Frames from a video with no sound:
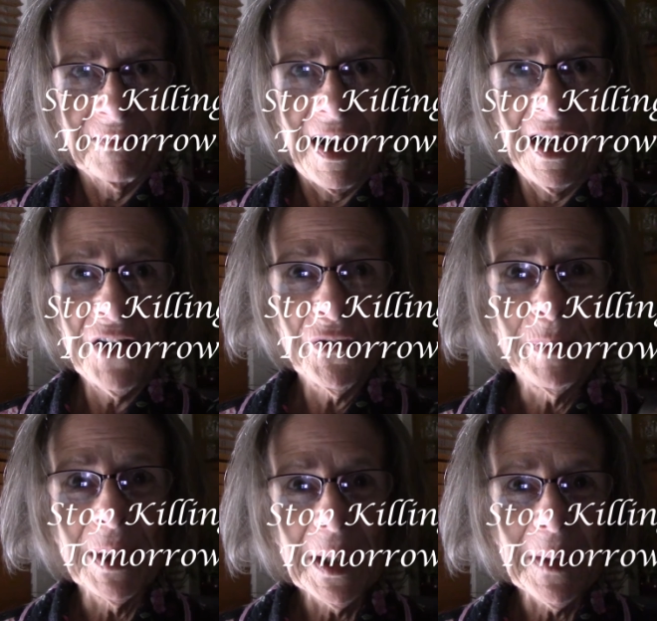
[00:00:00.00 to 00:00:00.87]
Hi,
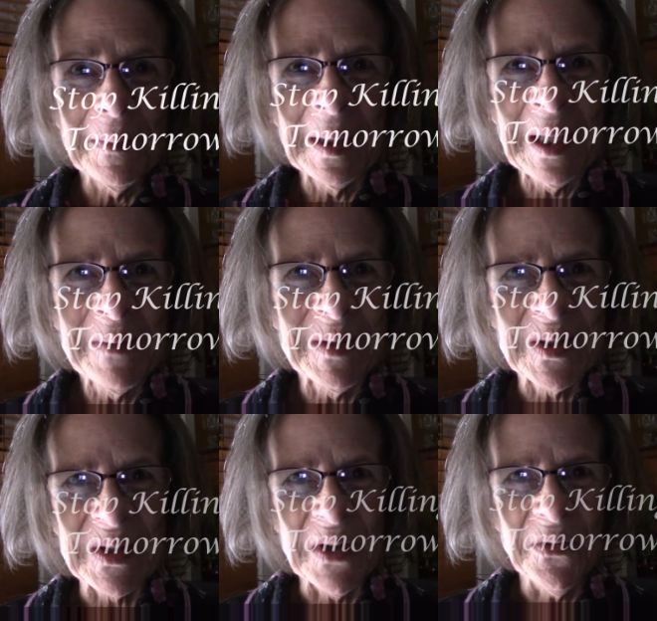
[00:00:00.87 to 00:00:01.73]
everybody. My name
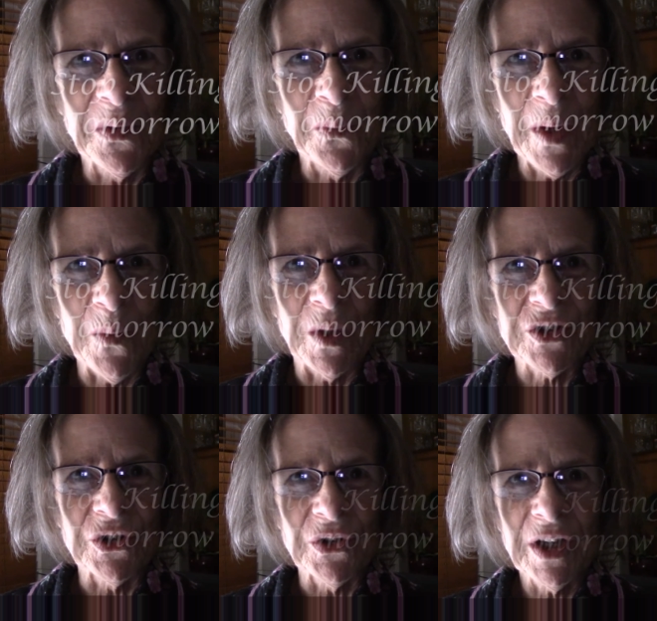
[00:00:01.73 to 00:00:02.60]
is Sarah, Weight
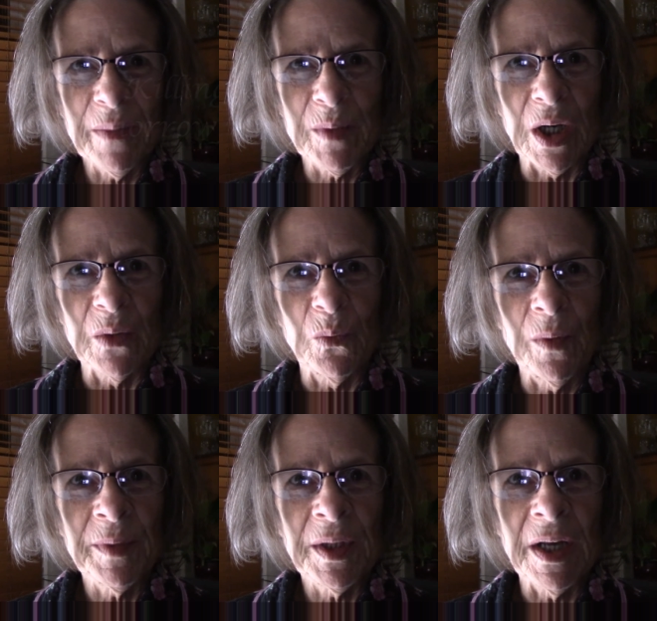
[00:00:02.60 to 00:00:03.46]
Watcher, Cape Cod
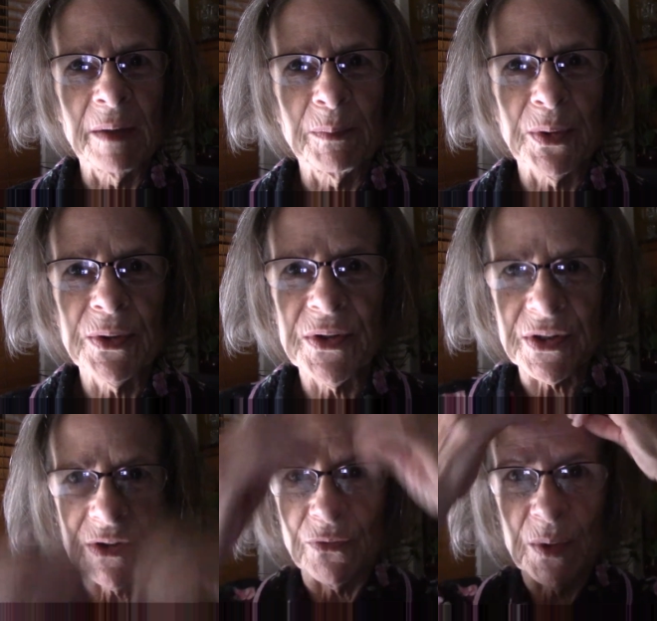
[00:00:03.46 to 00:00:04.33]
woman, and Pearls
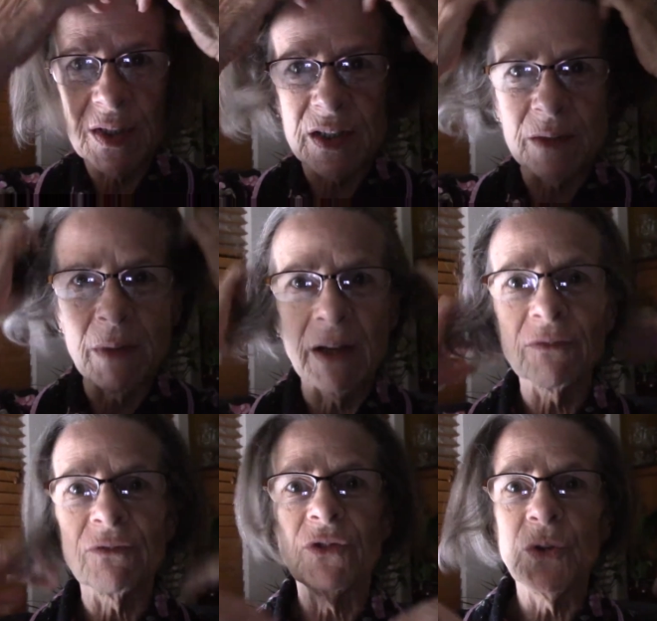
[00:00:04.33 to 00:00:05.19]
of Wisdom
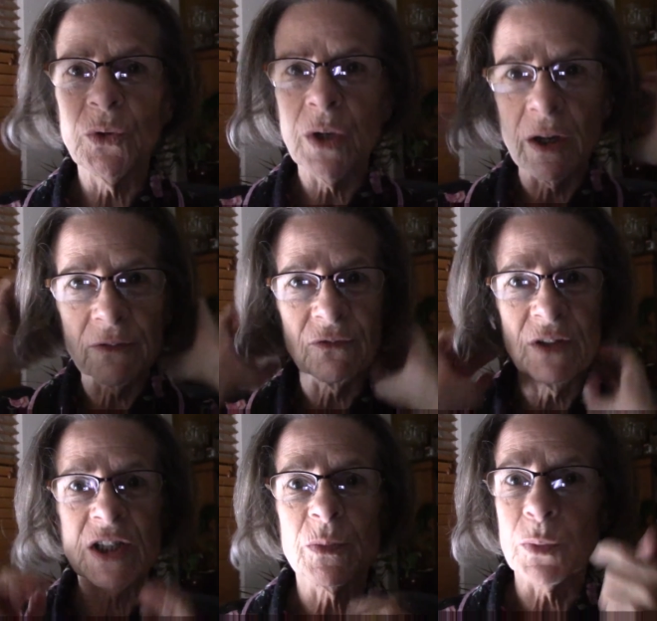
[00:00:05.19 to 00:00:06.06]
and Food on
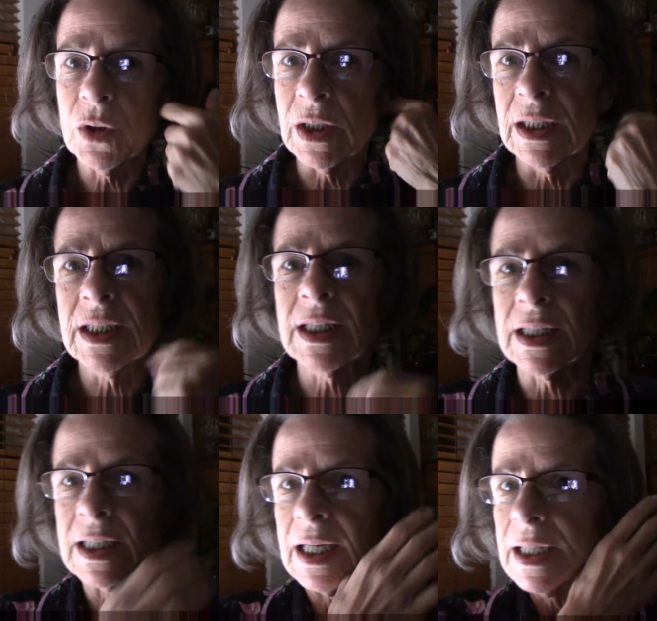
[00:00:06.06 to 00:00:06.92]
Facebook. And this
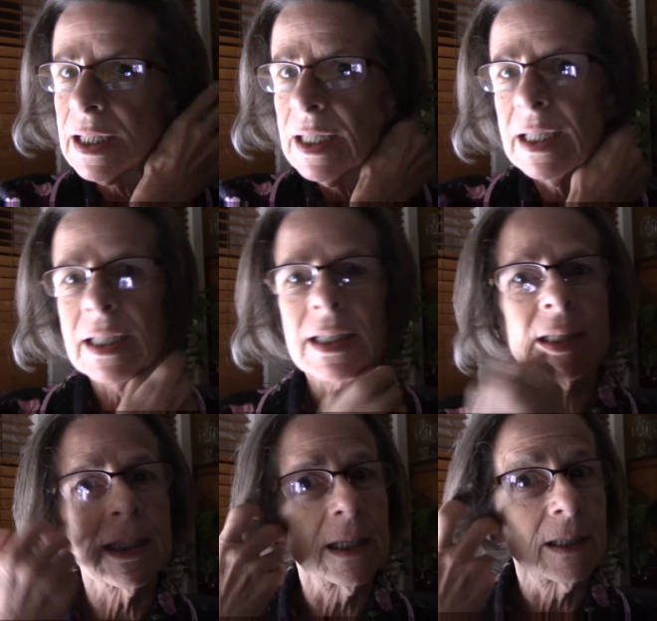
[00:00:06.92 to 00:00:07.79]
is a
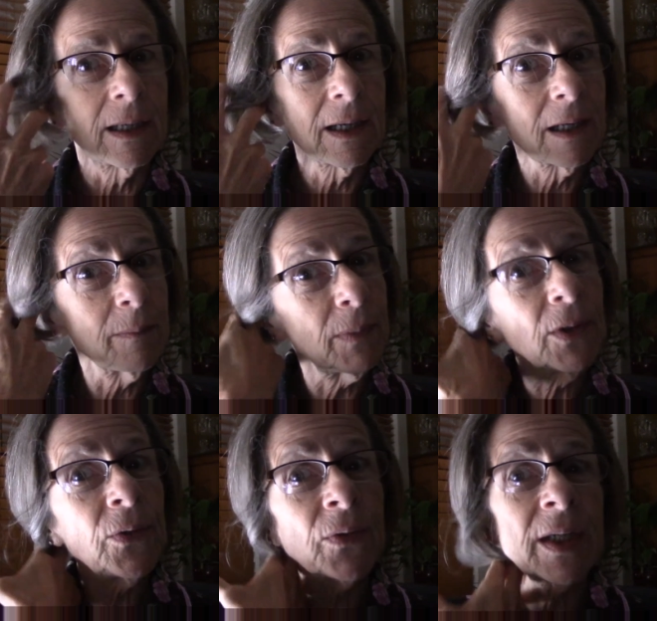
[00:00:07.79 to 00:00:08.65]
Sunday
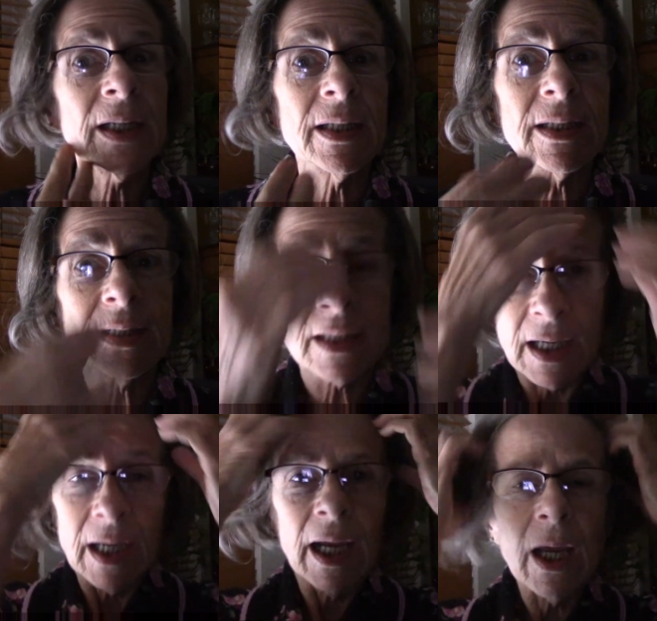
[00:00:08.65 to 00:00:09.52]
bonus.
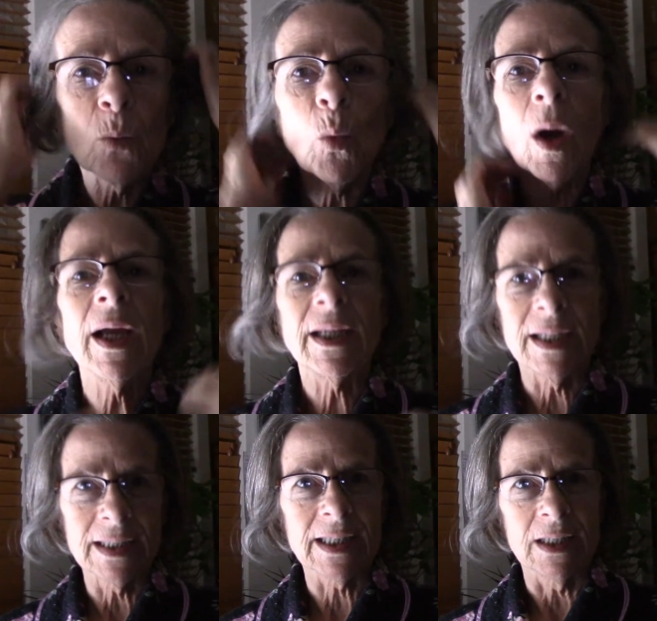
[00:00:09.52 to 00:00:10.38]
And why
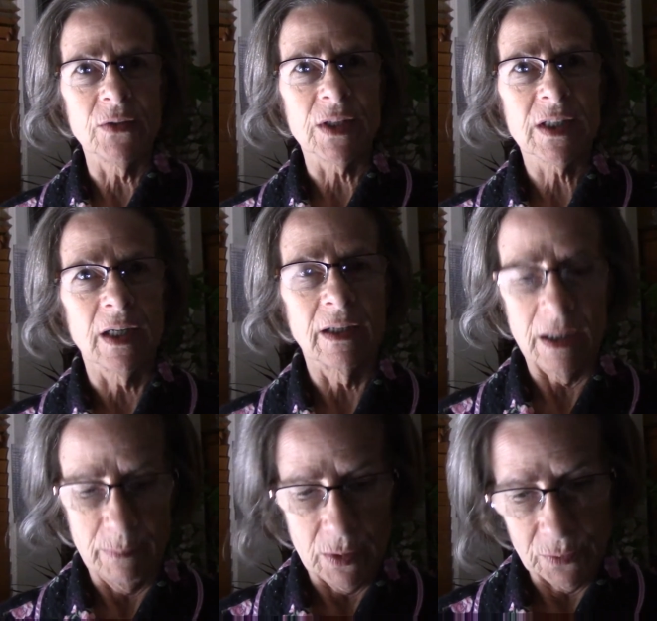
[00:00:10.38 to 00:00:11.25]
is there a
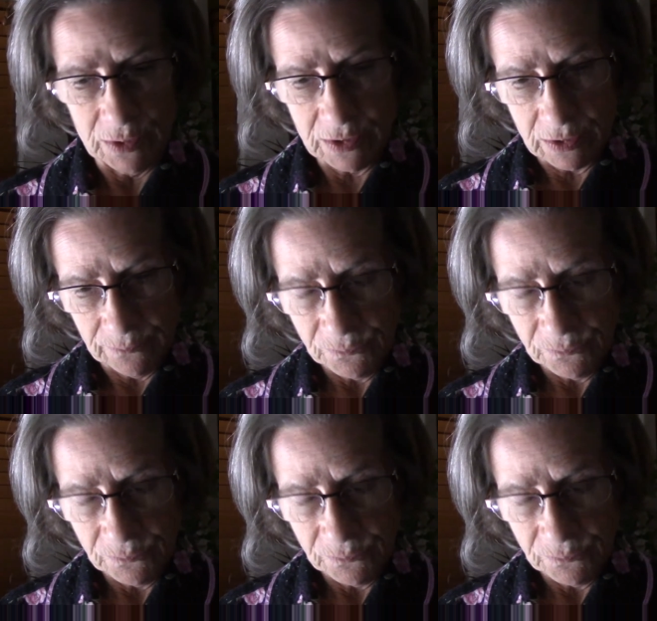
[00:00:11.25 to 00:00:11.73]
Sunday bonus?